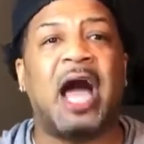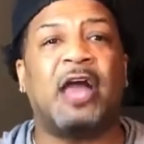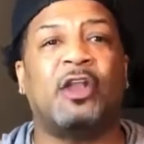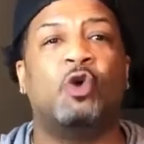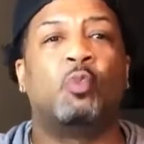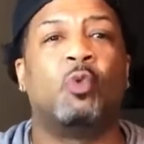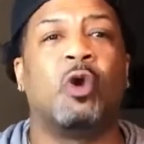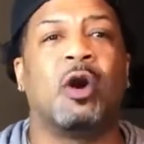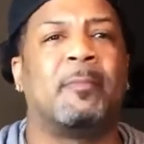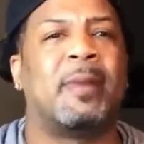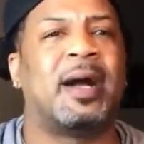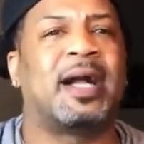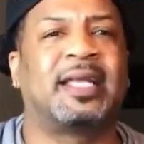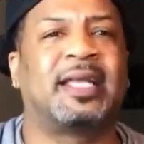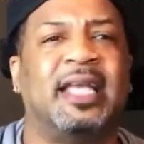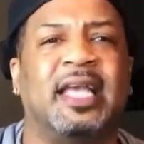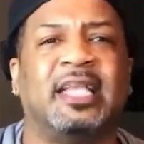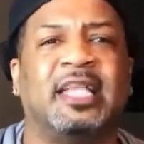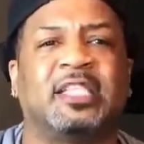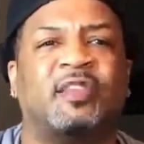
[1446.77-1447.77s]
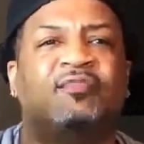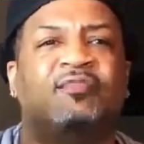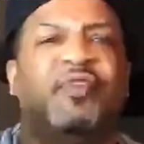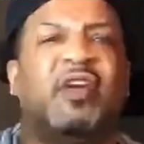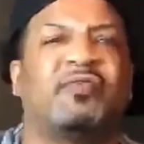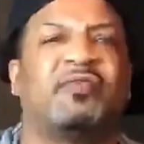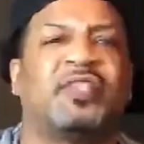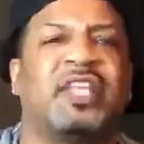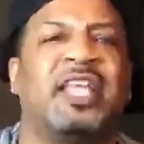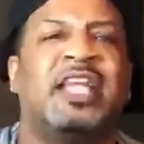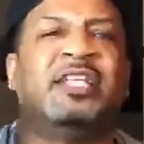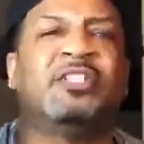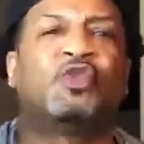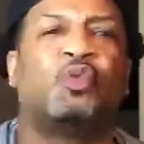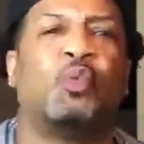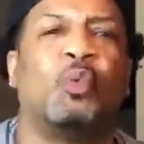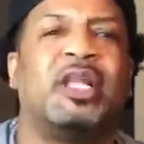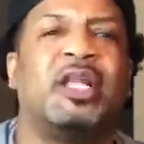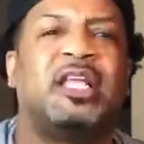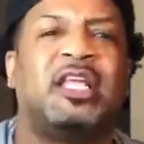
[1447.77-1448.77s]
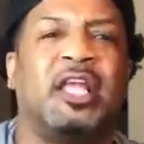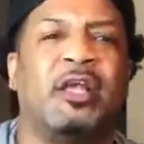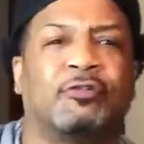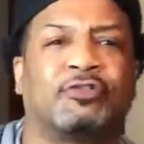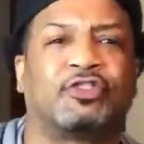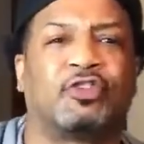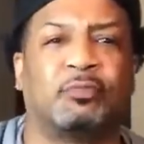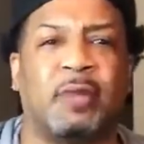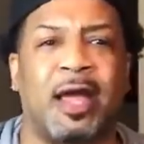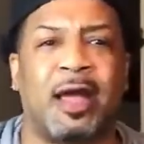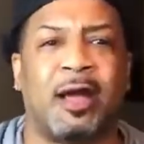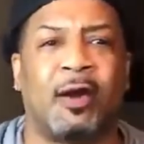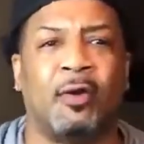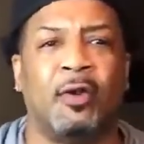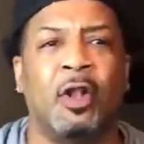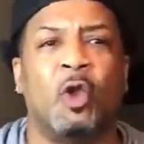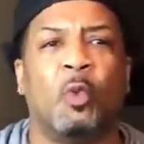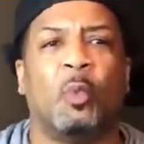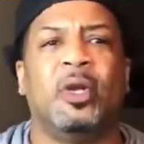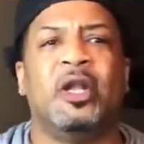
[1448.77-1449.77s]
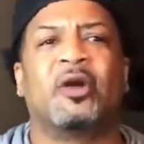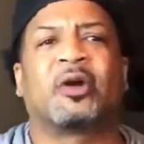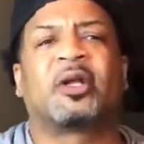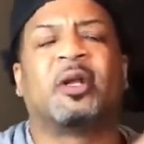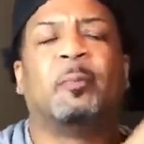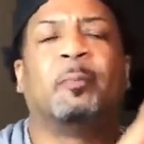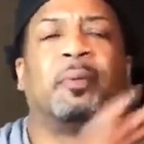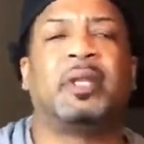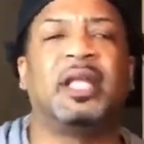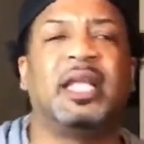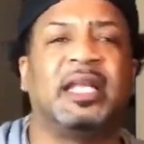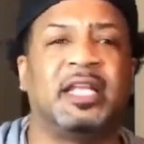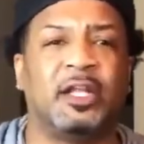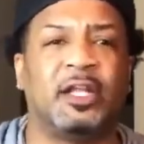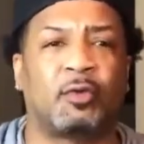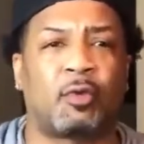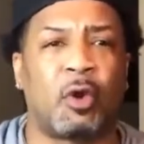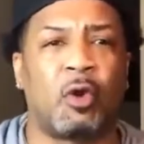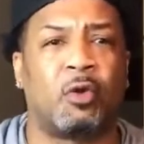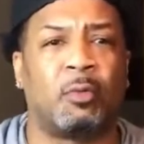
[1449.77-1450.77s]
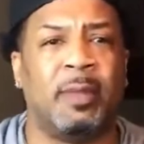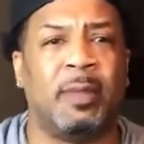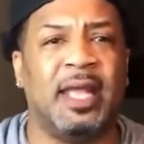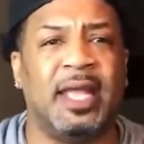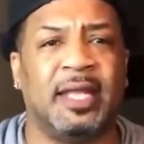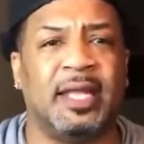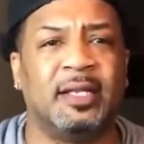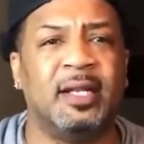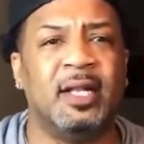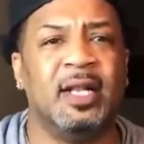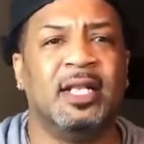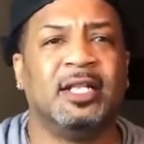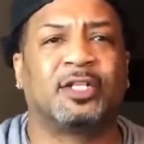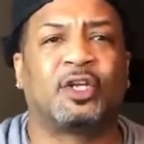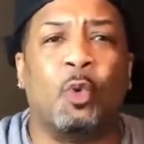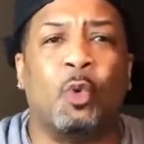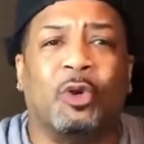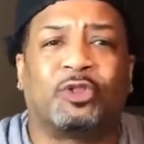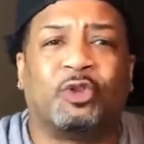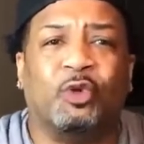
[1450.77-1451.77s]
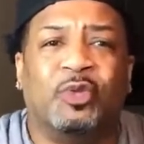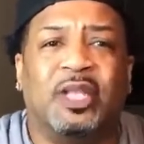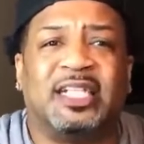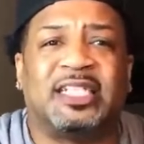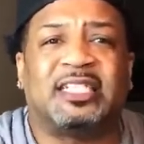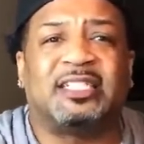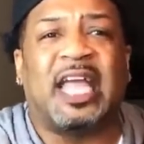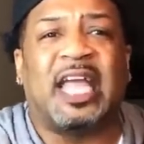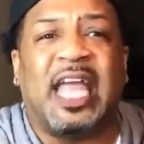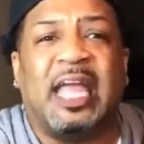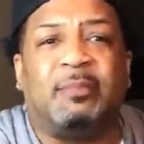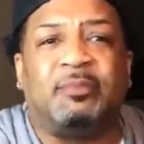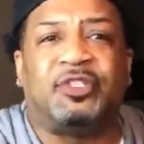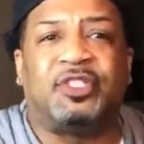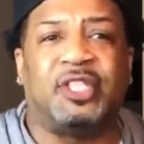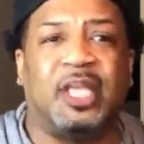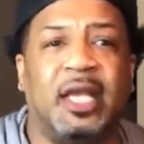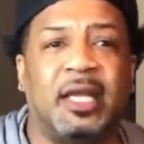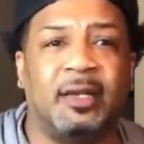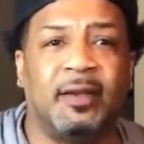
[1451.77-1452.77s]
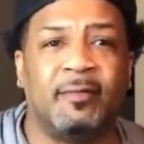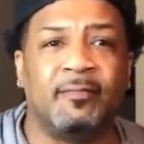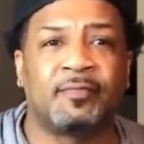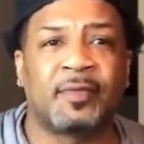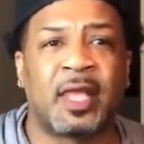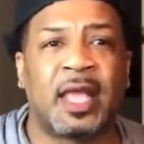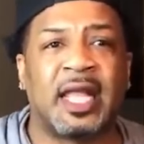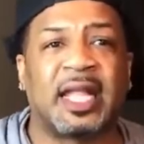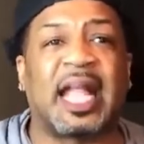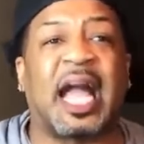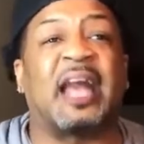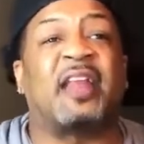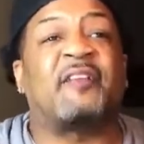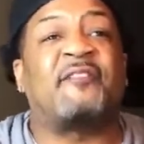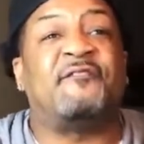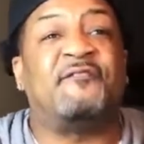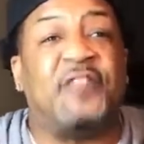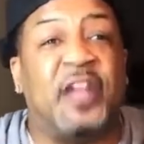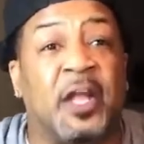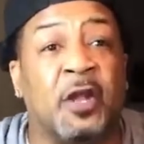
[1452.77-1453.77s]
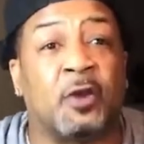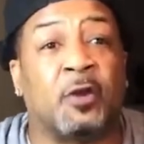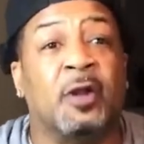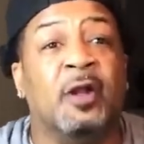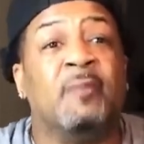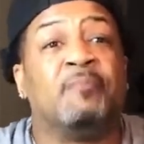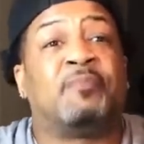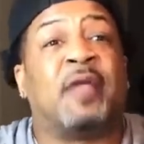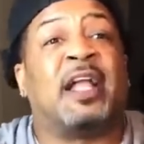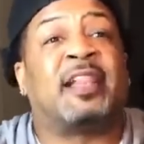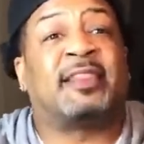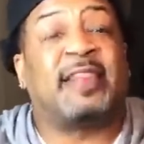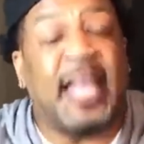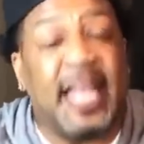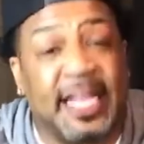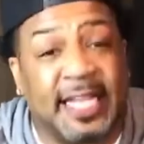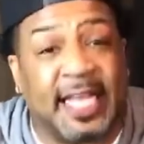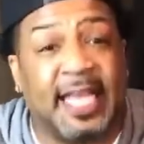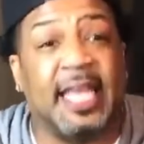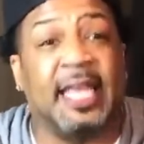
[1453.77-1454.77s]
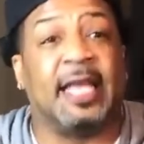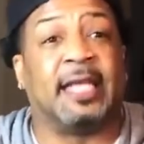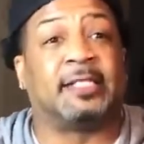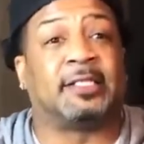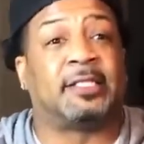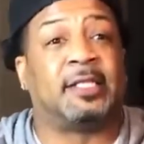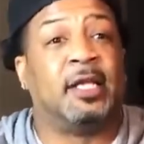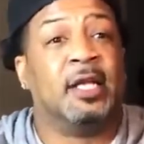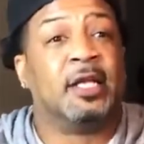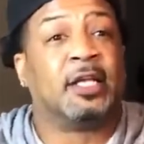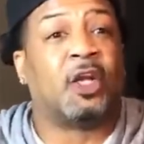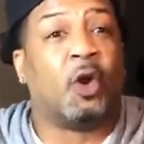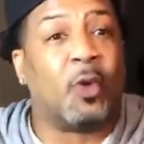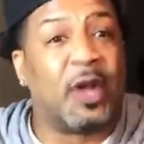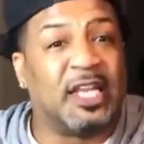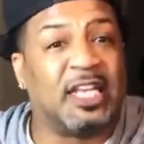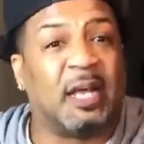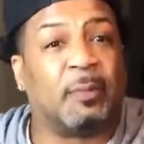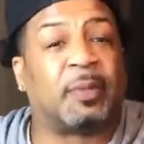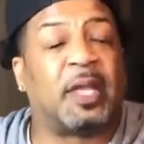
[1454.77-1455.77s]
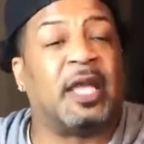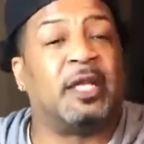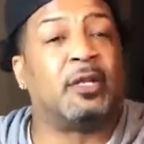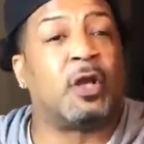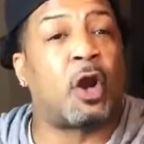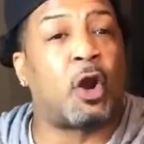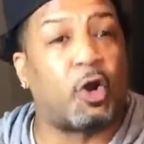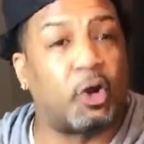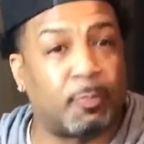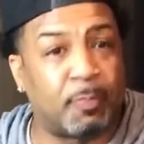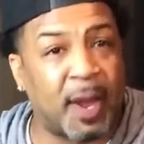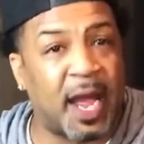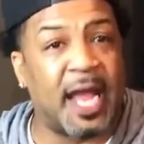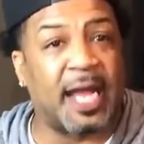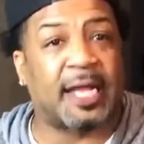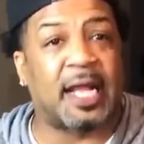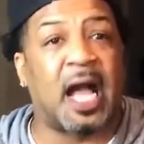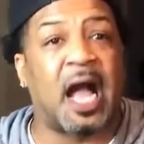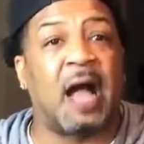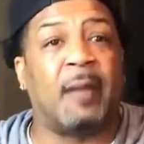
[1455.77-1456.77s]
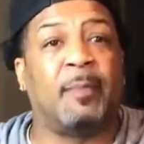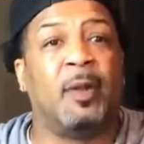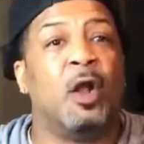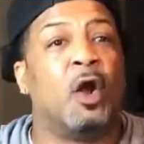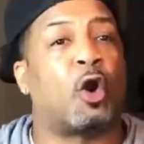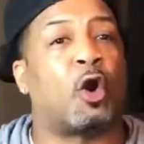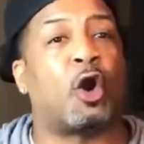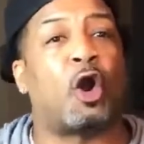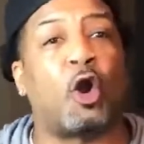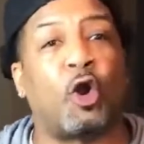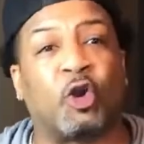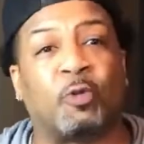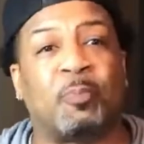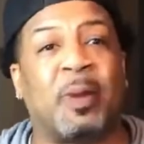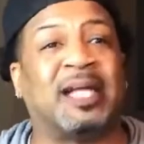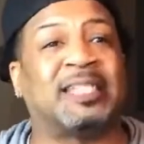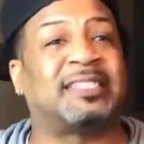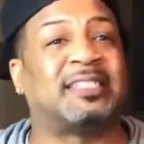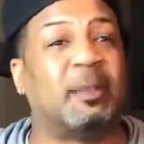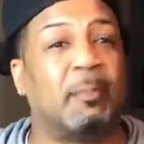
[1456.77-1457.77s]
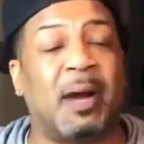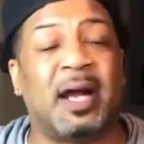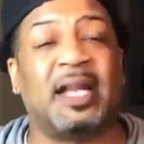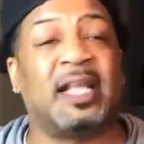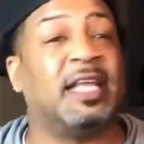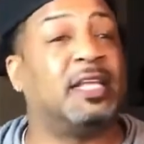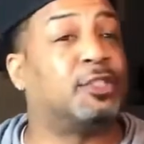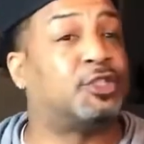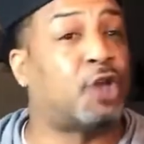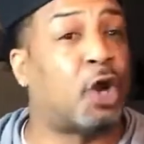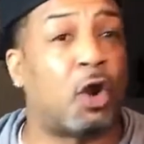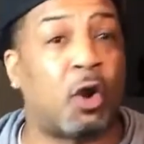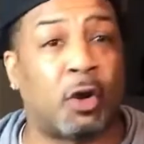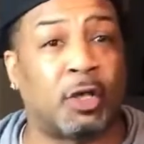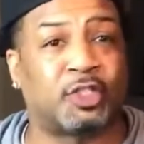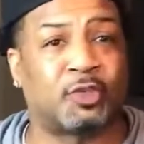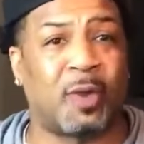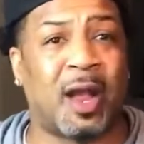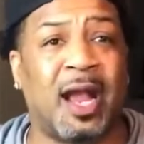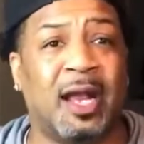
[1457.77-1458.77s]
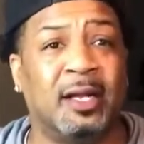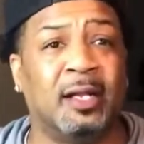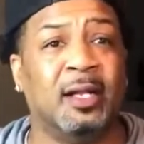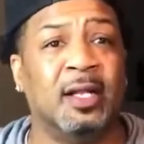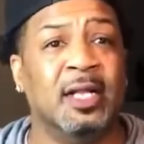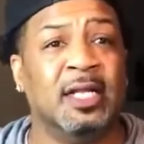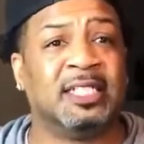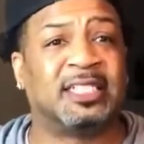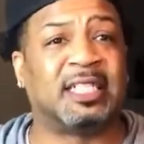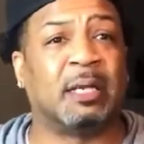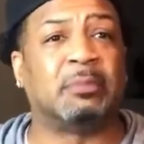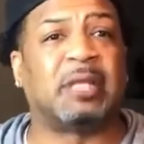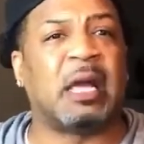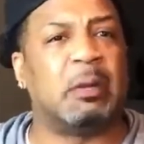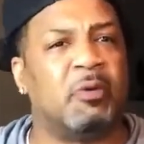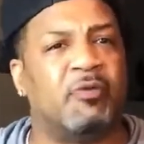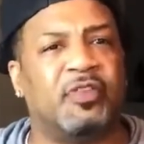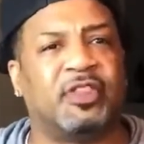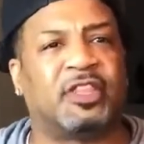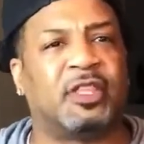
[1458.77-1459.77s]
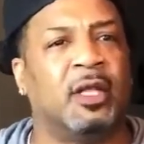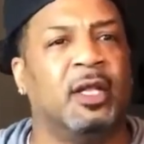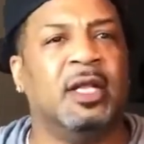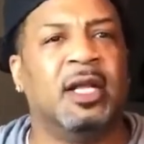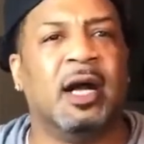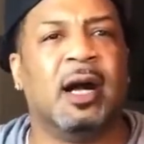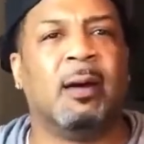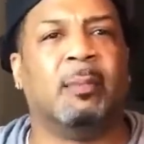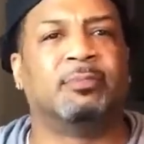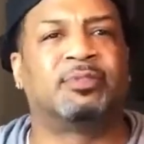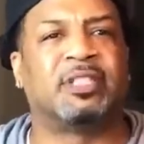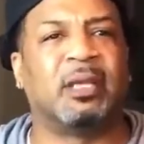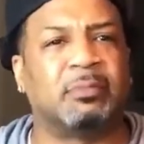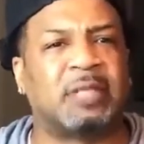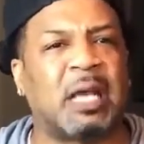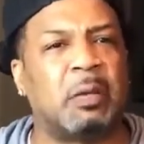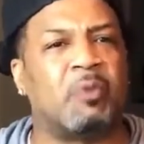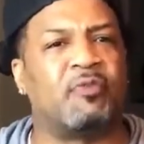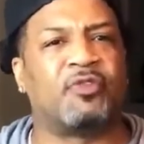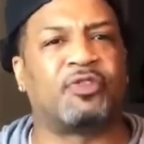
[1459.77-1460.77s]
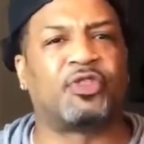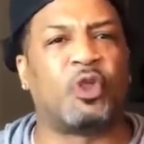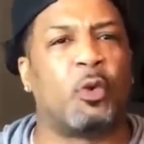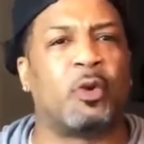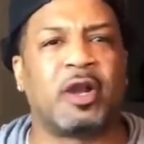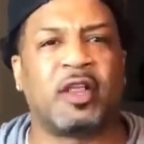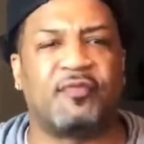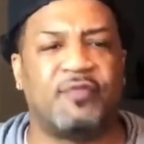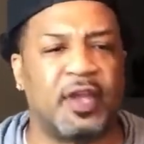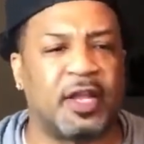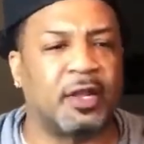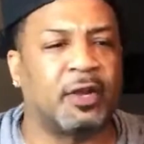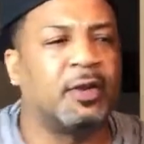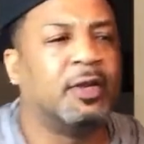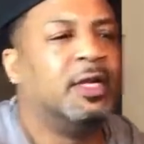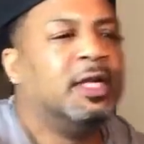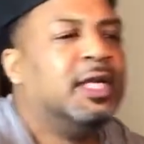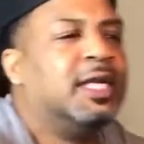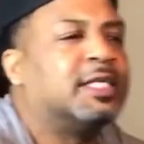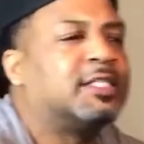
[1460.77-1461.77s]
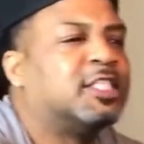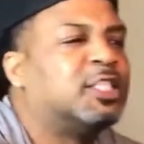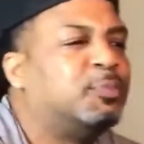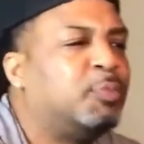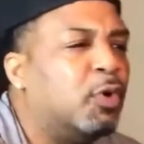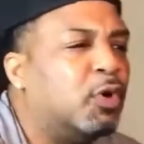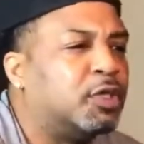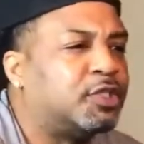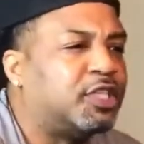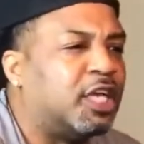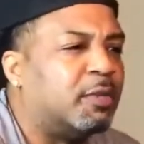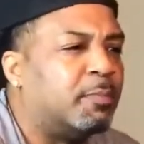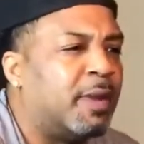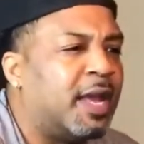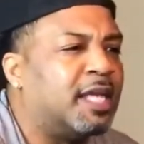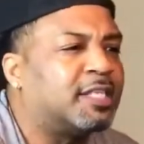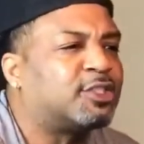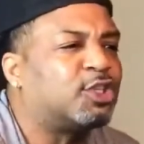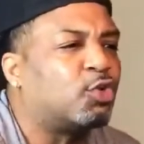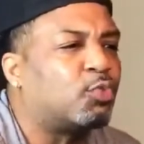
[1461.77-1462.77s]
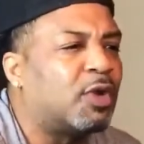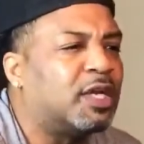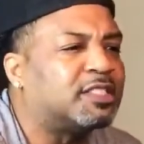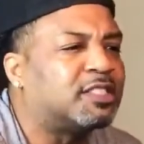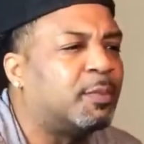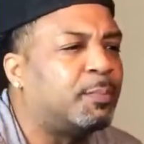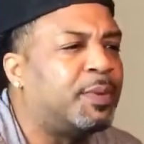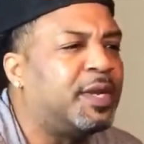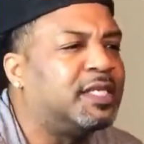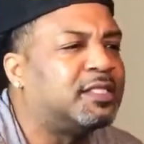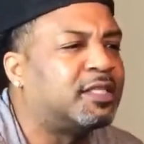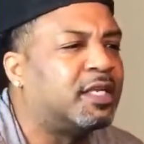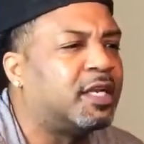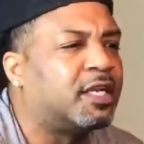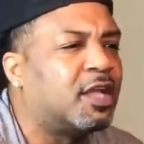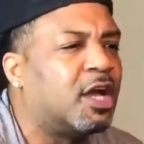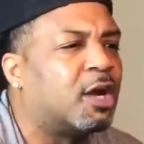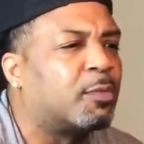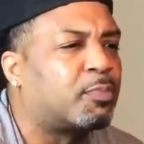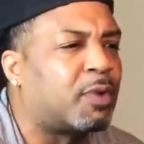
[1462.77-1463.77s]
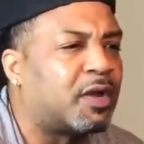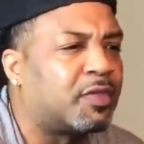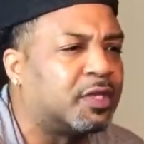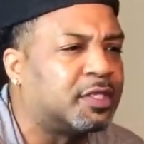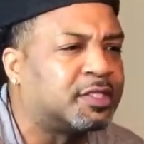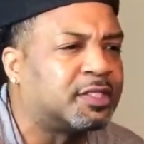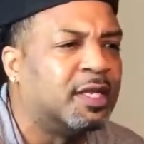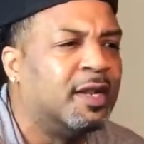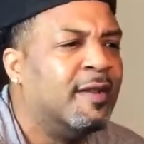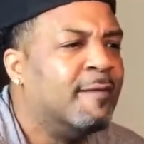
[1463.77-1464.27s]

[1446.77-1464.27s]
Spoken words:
I don't want my kids 15, 20 years from now, when they're completely grown men, going through this same shit. Gotta fear that they kids go end up getting hurt by a cop or hurt by somebody in charge, right? Some type of authority figure. This is bullshit, man. So rest in peace to the young brothers.